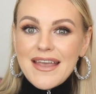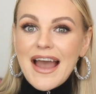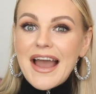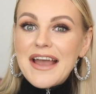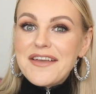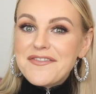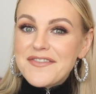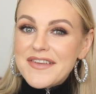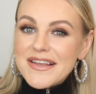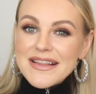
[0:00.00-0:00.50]

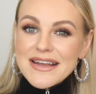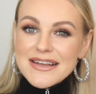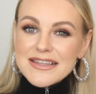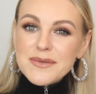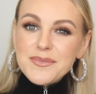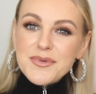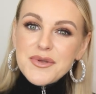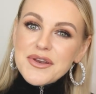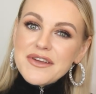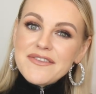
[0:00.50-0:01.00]
I feel like
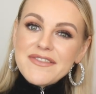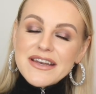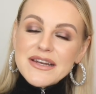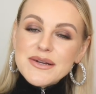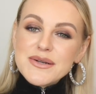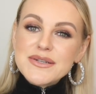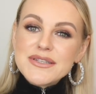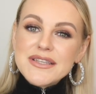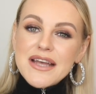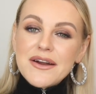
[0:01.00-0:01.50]
the beauty
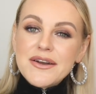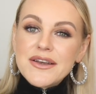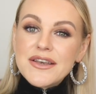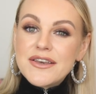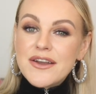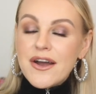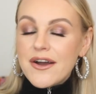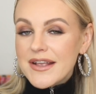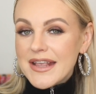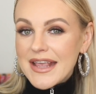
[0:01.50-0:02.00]
videos are
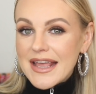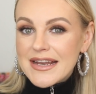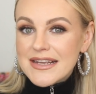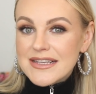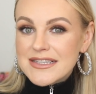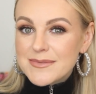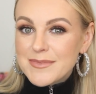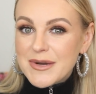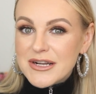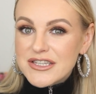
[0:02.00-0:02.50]
not
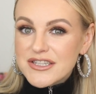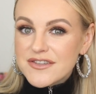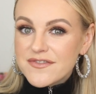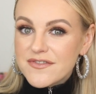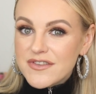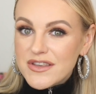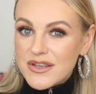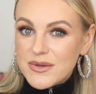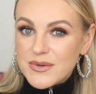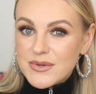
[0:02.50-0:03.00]
getting as much
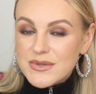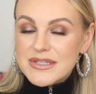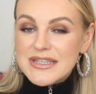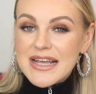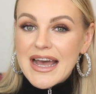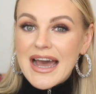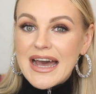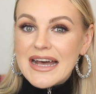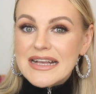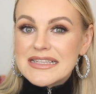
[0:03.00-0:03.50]
views
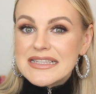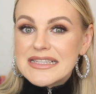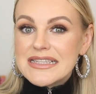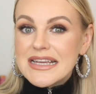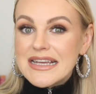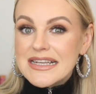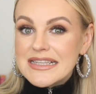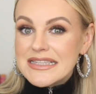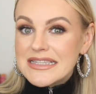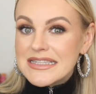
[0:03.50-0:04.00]
as
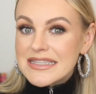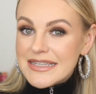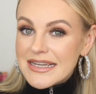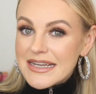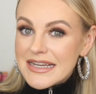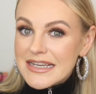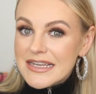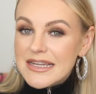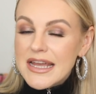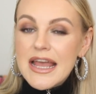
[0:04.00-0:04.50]
they
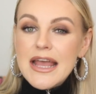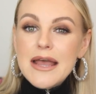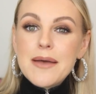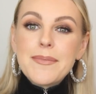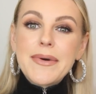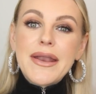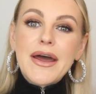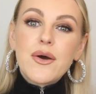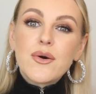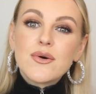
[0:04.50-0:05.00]
did,
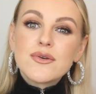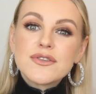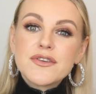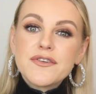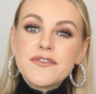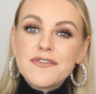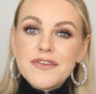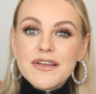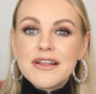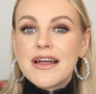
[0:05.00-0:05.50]
but I
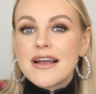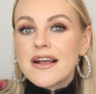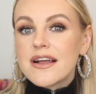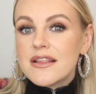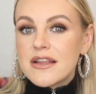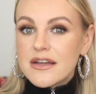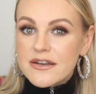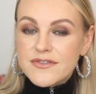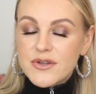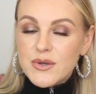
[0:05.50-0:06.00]
also feel like a
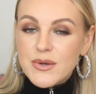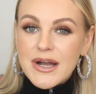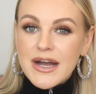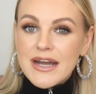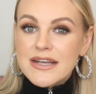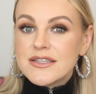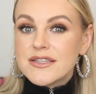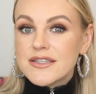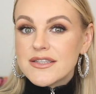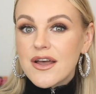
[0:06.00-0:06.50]
lot of you
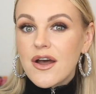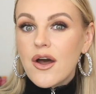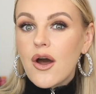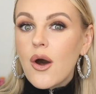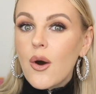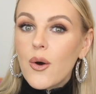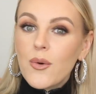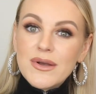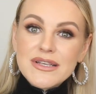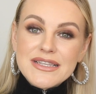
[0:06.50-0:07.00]
guys
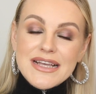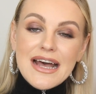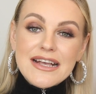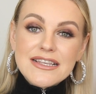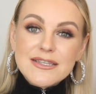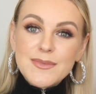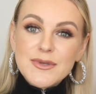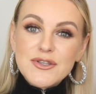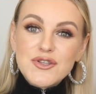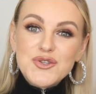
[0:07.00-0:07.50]
always
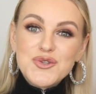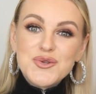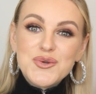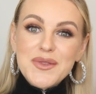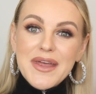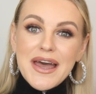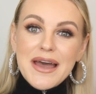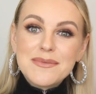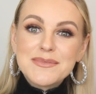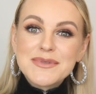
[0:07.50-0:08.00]
ask me to do
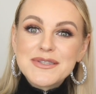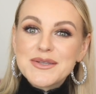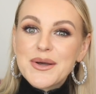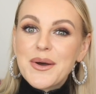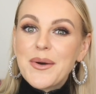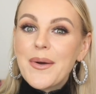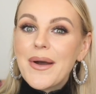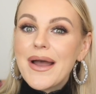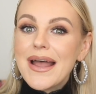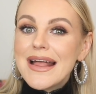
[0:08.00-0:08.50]
them,
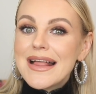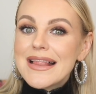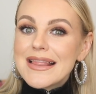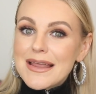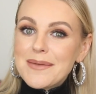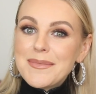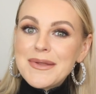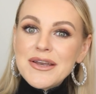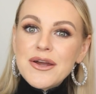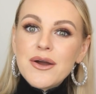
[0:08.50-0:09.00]
so
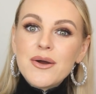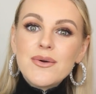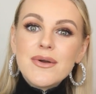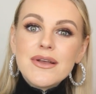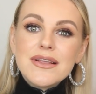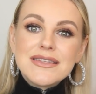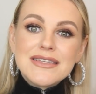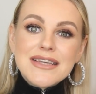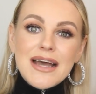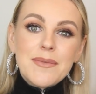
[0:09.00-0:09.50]
let me know
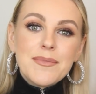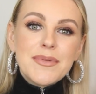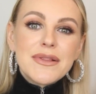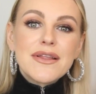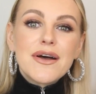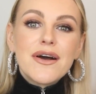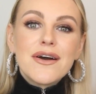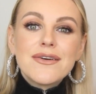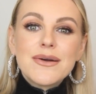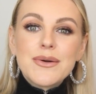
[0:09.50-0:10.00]
down
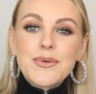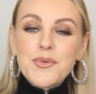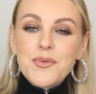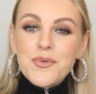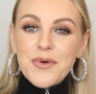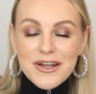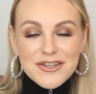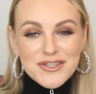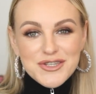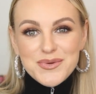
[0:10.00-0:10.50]
below
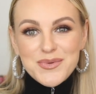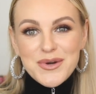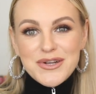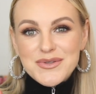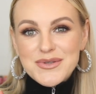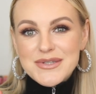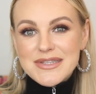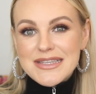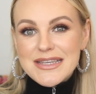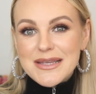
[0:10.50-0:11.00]
what you
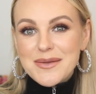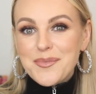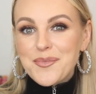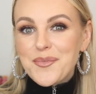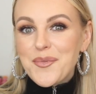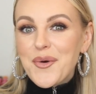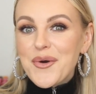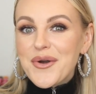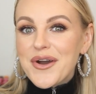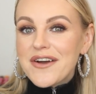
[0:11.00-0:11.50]
want to see
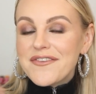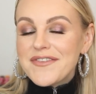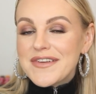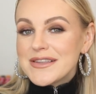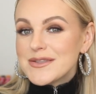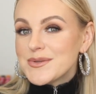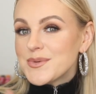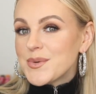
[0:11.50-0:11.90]
more of in